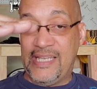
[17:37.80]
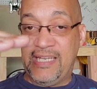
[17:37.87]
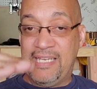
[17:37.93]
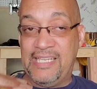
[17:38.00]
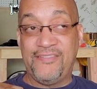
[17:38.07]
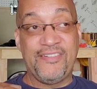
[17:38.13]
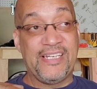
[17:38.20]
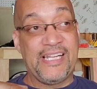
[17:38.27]

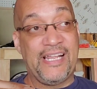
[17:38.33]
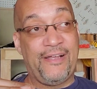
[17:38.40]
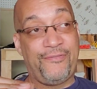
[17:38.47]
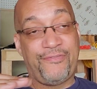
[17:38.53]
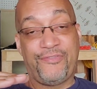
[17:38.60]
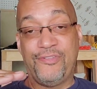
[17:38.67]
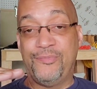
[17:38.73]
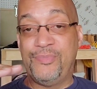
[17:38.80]
level it out
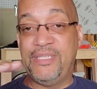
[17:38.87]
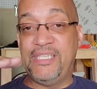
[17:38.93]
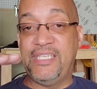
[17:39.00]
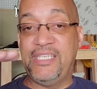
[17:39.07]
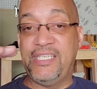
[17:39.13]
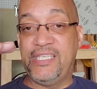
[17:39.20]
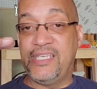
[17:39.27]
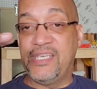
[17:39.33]
from
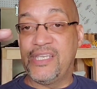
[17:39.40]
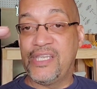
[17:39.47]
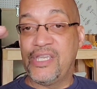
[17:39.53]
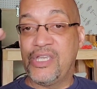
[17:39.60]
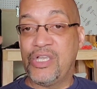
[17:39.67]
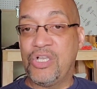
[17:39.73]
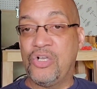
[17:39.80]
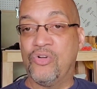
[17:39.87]
the
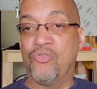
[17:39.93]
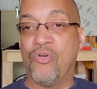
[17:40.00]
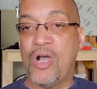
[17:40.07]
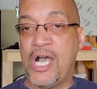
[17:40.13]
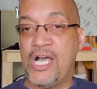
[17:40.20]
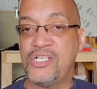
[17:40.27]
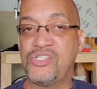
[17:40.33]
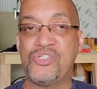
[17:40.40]

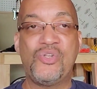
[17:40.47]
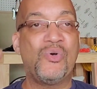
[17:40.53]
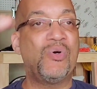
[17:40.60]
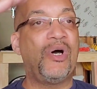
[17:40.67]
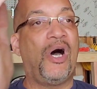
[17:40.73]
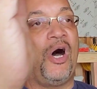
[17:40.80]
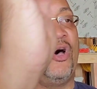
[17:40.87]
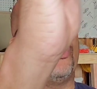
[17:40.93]
garage door
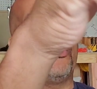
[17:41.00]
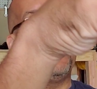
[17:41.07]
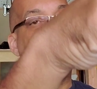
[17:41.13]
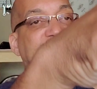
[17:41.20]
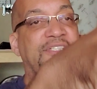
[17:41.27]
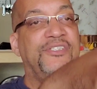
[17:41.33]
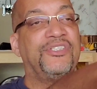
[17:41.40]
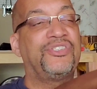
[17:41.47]
all the way
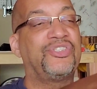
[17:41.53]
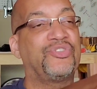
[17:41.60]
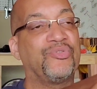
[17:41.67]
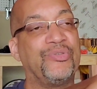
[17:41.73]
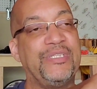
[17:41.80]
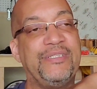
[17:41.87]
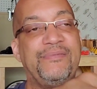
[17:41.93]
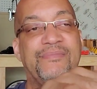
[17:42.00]
to the
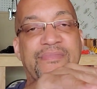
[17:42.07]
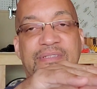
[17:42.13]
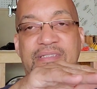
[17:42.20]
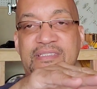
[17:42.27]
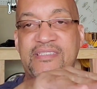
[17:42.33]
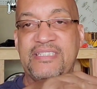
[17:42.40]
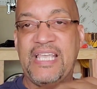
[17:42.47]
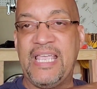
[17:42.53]
street,
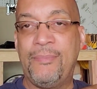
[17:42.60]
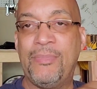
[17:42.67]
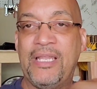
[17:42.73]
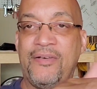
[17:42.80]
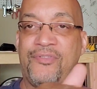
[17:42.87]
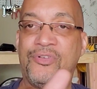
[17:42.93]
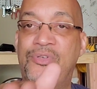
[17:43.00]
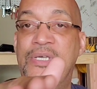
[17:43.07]
same
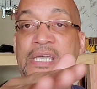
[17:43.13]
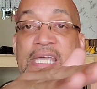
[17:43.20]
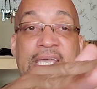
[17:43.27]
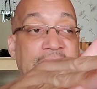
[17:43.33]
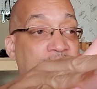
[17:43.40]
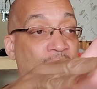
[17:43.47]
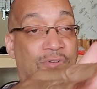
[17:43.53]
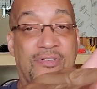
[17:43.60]
level,
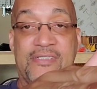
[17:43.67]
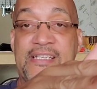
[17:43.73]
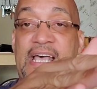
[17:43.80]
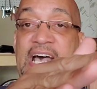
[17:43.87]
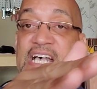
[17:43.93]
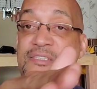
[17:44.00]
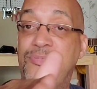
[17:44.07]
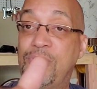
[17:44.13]
and on the
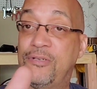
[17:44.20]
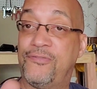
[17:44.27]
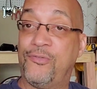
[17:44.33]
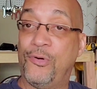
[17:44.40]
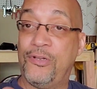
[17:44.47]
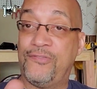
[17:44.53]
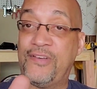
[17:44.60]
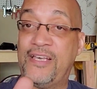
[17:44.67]
sides put a
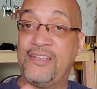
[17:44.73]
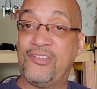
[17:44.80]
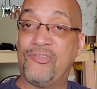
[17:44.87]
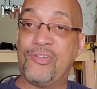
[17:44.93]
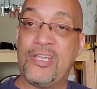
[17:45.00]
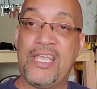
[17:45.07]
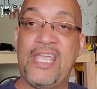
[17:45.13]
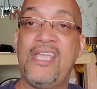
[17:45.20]

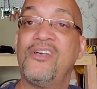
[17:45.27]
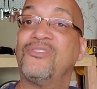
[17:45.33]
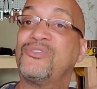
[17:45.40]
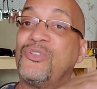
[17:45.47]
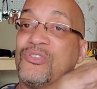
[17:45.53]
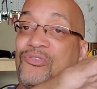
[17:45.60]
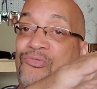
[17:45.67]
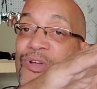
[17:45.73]
45-degree angle
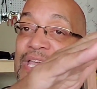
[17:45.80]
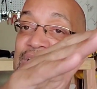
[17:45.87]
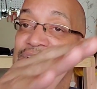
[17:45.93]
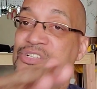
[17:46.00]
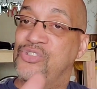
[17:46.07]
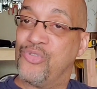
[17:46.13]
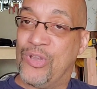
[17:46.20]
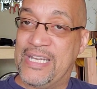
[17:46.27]
so the rain
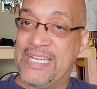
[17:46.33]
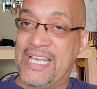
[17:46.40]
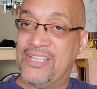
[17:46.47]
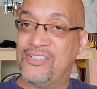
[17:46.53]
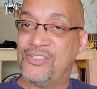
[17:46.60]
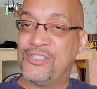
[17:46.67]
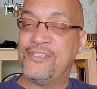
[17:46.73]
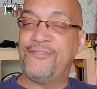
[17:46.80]
drained down
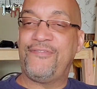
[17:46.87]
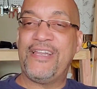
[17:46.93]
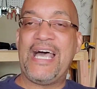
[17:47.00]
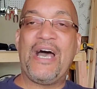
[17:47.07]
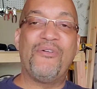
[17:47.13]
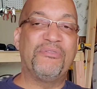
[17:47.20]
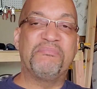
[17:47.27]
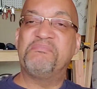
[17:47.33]
into the
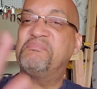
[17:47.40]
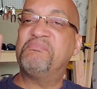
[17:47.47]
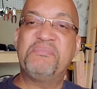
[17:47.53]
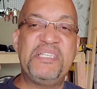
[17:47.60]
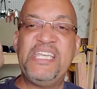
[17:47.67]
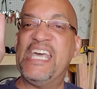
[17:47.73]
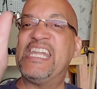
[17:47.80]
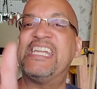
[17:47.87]
flower.
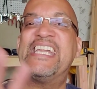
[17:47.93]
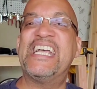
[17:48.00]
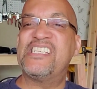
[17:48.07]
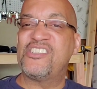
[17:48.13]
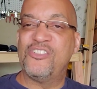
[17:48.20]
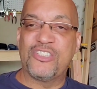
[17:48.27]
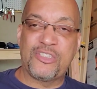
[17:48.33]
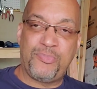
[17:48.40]
He had a nice
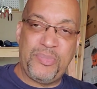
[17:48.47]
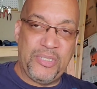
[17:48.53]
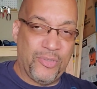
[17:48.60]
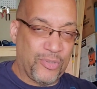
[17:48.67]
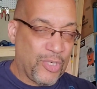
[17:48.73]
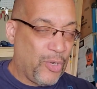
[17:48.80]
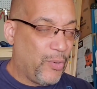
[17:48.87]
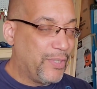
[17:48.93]
little spiel
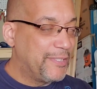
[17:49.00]
going.